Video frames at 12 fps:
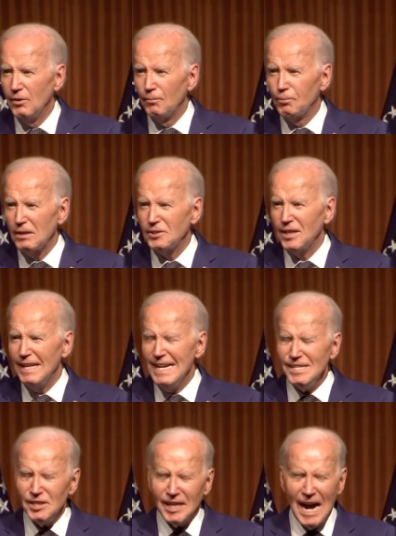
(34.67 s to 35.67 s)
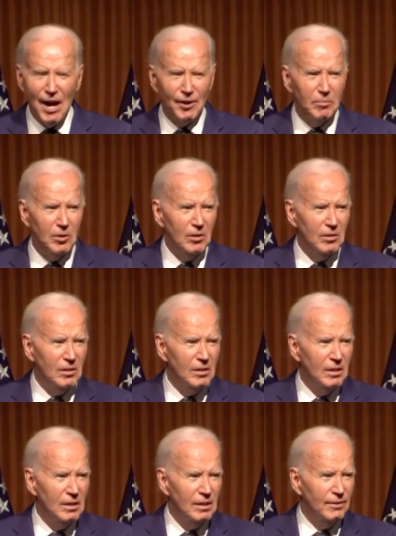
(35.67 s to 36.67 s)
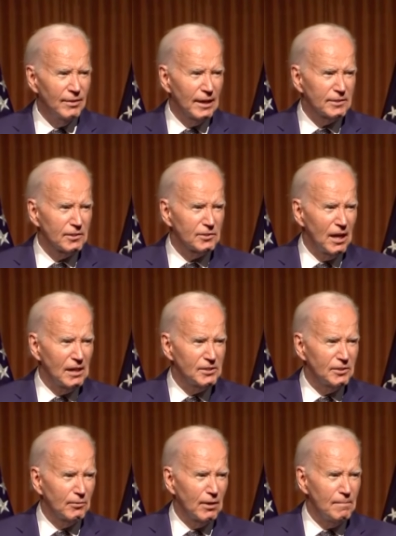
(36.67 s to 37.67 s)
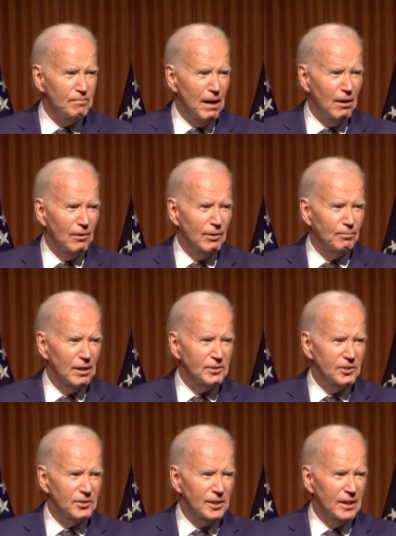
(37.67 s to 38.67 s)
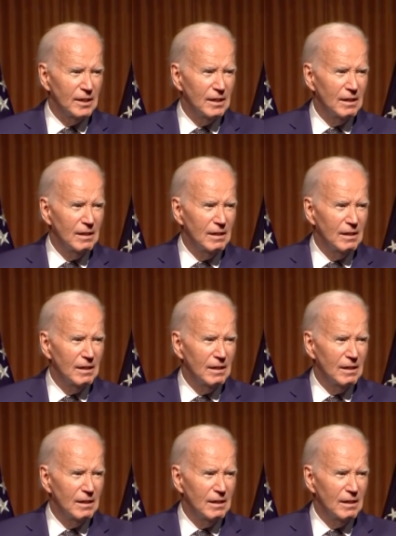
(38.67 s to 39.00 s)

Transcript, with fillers: the president is accountable in the exercise of the great power of the presidency.